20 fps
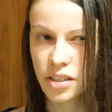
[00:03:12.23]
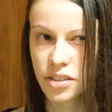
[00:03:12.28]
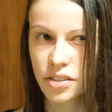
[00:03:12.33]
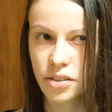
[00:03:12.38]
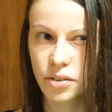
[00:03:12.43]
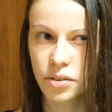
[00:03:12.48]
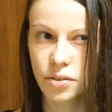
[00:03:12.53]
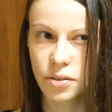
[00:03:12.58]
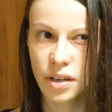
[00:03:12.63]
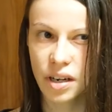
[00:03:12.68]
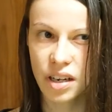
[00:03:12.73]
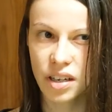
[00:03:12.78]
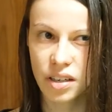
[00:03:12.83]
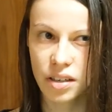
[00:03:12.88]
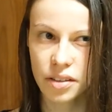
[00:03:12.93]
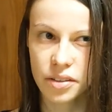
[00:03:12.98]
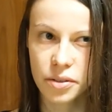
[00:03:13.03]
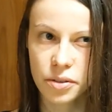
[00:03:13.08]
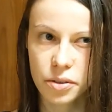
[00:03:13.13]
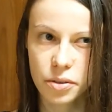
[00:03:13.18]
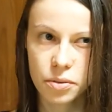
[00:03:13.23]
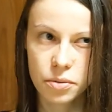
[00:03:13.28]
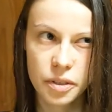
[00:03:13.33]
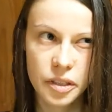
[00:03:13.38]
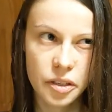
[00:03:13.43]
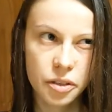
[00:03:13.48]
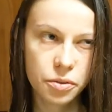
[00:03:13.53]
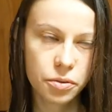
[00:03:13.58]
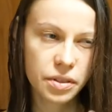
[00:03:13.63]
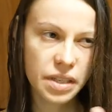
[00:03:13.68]
So uh, you could
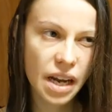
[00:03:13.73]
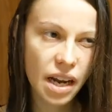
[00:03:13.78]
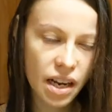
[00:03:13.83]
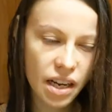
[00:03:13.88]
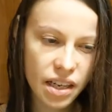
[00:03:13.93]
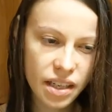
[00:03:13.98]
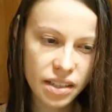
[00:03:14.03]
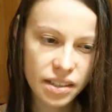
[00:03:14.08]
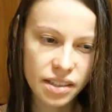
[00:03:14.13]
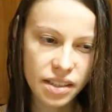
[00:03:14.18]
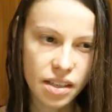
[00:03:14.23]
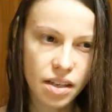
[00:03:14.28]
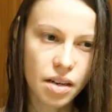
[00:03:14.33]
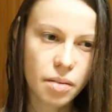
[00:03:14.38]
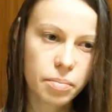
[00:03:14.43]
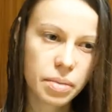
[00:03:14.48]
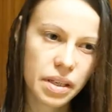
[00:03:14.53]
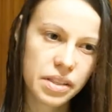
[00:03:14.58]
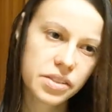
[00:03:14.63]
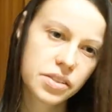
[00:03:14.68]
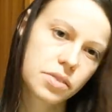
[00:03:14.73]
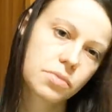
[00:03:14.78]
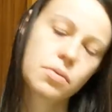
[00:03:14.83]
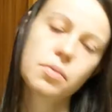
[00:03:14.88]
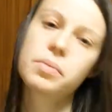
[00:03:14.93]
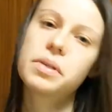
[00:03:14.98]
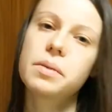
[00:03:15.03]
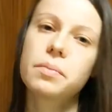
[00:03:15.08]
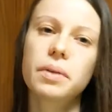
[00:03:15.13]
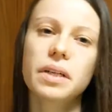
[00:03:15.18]
either do that. There are places
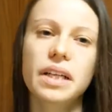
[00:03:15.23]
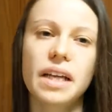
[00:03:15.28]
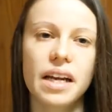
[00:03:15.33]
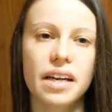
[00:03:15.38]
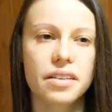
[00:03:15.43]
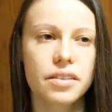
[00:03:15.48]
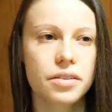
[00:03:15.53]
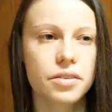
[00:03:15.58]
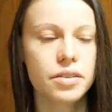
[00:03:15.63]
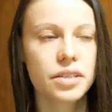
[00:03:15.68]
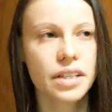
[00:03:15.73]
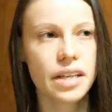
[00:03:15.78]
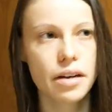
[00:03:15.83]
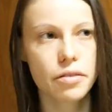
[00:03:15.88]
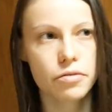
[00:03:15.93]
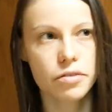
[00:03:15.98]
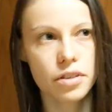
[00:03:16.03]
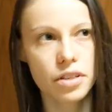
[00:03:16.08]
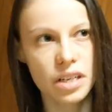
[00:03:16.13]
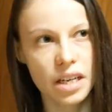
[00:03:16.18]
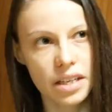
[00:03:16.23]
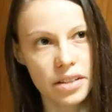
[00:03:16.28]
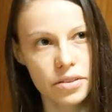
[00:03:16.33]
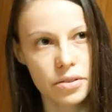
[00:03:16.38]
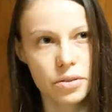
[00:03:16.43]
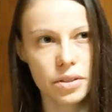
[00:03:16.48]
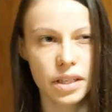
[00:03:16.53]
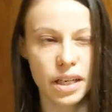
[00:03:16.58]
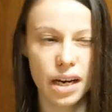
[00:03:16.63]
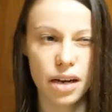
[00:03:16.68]
where people gather together and
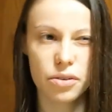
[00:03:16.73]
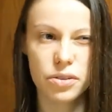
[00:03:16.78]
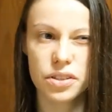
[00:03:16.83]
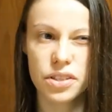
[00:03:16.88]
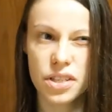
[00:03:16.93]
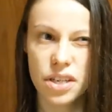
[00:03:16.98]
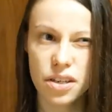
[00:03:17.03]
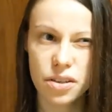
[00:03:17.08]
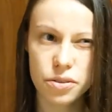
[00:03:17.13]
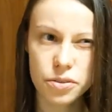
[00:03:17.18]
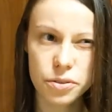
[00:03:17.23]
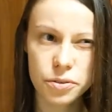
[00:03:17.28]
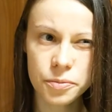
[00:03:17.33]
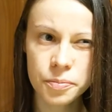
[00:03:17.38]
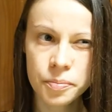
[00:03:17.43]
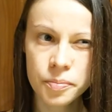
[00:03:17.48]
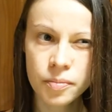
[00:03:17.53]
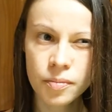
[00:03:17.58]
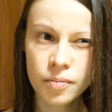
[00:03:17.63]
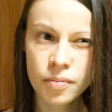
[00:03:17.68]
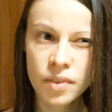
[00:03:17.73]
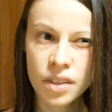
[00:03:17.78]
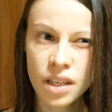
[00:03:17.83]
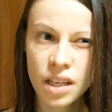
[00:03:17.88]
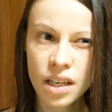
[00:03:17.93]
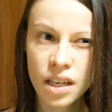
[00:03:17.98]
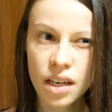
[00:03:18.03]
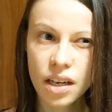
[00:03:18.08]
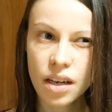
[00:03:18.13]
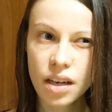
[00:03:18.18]
do the countdown.
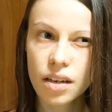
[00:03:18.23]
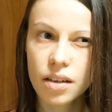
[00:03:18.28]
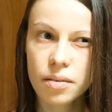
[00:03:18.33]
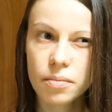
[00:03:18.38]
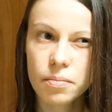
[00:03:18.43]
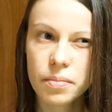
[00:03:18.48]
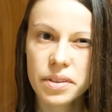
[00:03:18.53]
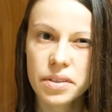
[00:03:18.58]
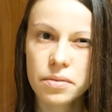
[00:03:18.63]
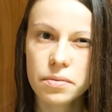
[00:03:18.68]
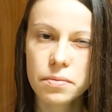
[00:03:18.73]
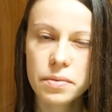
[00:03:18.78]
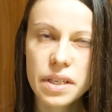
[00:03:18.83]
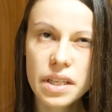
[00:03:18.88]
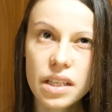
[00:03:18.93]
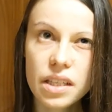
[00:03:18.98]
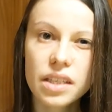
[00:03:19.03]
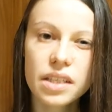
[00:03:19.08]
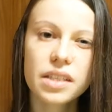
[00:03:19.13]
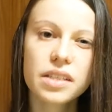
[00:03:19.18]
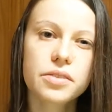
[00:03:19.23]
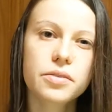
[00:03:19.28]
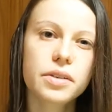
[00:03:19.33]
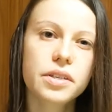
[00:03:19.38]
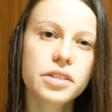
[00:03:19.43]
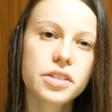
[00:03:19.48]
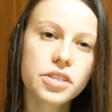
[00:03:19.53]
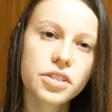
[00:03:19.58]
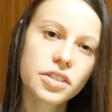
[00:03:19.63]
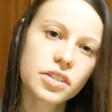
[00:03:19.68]
Um, but the really
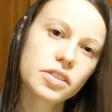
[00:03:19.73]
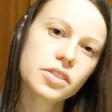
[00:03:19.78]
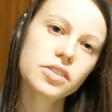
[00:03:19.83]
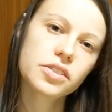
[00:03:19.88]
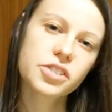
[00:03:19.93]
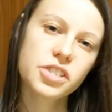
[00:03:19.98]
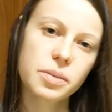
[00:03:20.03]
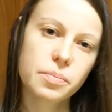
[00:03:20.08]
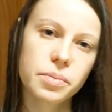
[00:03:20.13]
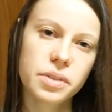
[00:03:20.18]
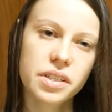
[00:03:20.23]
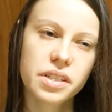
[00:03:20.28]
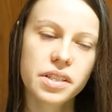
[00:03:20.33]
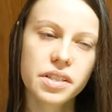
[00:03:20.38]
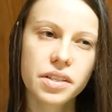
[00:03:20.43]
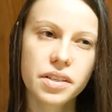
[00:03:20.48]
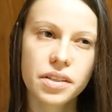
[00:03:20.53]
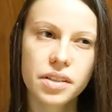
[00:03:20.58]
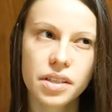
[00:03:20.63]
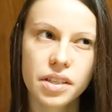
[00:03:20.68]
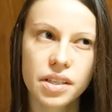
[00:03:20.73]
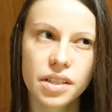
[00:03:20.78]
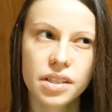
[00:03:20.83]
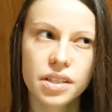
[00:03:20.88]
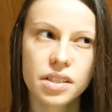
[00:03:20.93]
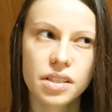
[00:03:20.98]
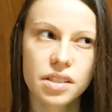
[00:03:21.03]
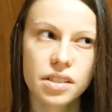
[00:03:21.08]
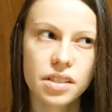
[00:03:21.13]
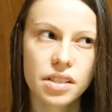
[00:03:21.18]
traditional Japanese thing
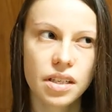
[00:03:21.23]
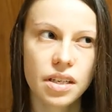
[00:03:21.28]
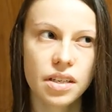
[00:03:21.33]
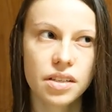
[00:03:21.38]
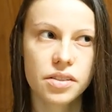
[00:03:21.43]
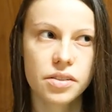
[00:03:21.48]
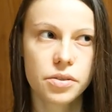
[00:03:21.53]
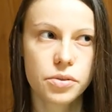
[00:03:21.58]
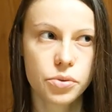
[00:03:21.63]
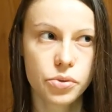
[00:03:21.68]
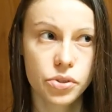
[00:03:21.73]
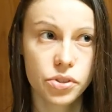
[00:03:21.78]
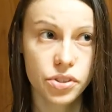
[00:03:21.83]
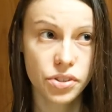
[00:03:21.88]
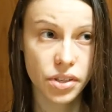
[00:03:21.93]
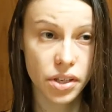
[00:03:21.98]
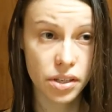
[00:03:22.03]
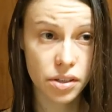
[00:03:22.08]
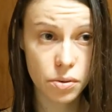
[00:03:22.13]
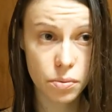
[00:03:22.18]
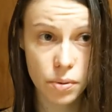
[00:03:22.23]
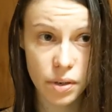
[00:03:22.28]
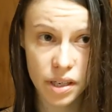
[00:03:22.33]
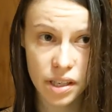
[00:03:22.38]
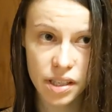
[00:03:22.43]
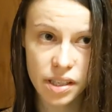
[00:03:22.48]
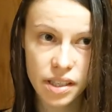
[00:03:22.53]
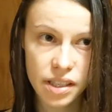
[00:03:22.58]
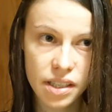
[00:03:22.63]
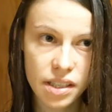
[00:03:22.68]
is that you stay
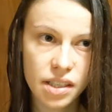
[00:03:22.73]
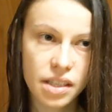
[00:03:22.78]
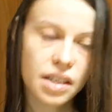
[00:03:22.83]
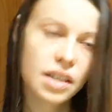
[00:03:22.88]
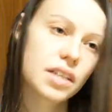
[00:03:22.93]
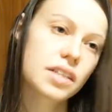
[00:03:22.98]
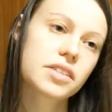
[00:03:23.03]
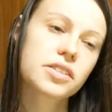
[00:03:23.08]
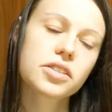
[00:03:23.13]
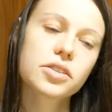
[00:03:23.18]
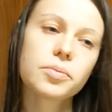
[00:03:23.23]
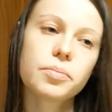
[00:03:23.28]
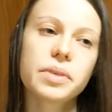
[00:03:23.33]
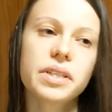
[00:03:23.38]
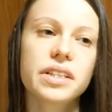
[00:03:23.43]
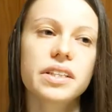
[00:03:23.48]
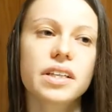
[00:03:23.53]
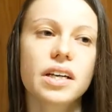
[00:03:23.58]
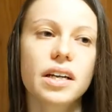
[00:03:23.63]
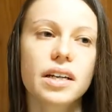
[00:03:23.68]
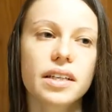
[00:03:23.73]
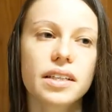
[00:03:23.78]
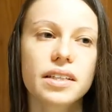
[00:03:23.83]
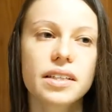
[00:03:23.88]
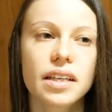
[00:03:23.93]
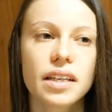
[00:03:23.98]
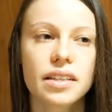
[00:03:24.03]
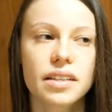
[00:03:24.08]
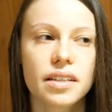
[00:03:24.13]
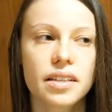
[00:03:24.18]
awake until
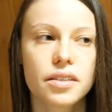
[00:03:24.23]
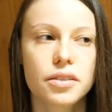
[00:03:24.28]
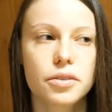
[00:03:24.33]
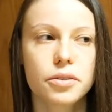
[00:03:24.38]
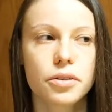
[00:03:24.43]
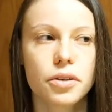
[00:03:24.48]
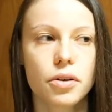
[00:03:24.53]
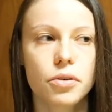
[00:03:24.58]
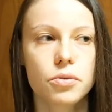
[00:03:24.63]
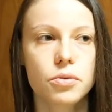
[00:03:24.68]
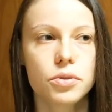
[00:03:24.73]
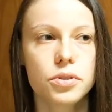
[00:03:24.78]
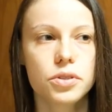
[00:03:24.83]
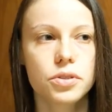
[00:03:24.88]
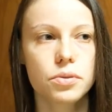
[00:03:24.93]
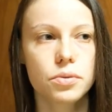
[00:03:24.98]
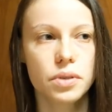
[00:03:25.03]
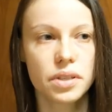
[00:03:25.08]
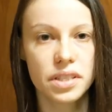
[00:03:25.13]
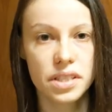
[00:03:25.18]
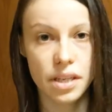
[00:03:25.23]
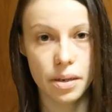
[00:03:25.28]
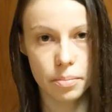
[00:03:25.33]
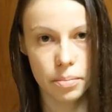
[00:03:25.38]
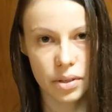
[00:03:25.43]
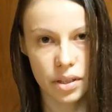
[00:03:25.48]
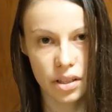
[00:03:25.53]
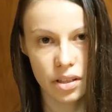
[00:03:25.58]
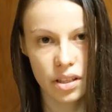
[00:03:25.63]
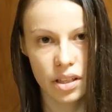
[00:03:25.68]
midnight and then you go to a
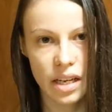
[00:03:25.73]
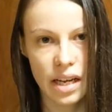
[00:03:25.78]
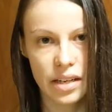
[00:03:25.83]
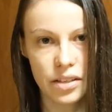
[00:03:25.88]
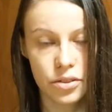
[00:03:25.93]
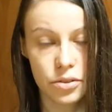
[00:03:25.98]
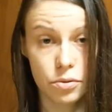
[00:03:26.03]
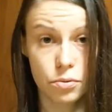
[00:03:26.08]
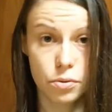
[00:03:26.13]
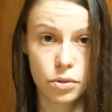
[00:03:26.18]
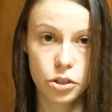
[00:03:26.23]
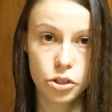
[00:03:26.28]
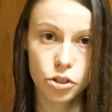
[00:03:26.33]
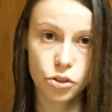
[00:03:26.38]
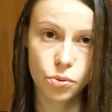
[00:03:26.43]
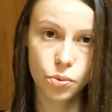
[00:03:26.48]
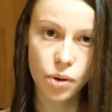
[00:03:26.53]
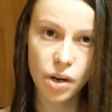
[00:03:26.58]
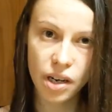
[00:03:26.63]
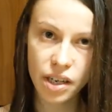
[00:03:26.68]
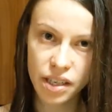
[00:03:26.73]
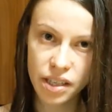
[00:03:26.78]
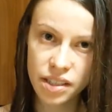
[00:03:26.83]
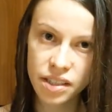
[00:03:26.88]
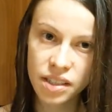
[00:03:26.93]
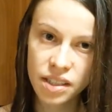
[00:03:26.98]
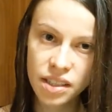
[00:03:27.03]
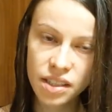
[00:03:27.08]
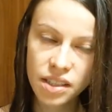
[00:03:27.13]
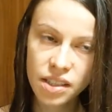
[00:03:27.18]
temple and to a
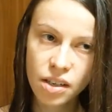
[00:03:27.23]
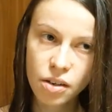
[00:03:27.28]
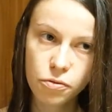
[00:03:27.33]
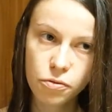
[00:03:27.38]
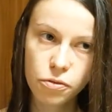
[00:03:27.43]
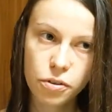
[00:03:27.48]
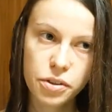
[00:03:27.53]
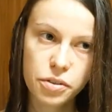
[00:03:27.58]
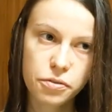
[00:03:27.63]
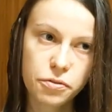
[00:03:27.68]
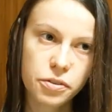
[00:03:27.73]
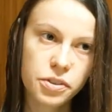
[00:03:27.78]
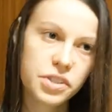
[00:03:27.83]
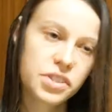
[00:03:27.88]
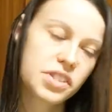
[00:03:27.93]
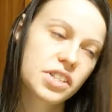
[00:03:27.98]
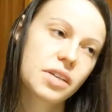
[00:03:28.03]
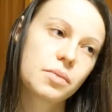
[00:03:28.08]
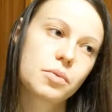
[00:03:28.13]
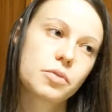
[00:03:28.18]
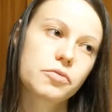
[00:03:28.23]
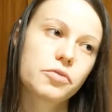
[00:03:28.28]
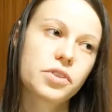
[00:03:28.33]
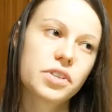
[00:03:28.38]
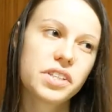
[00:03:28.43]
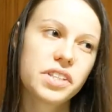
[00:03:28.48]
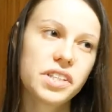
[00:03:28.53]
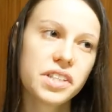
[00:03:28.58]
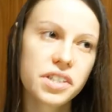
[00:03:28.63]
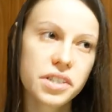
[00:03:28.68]
shrine for the first time of
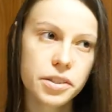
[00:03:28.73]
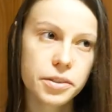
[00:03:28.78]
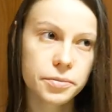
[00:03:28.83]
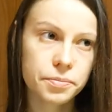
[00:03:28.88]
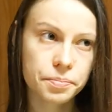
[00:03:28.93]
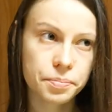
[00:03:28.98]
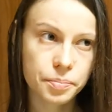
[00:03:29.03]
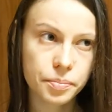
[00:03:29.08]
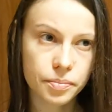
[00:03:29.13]
the year.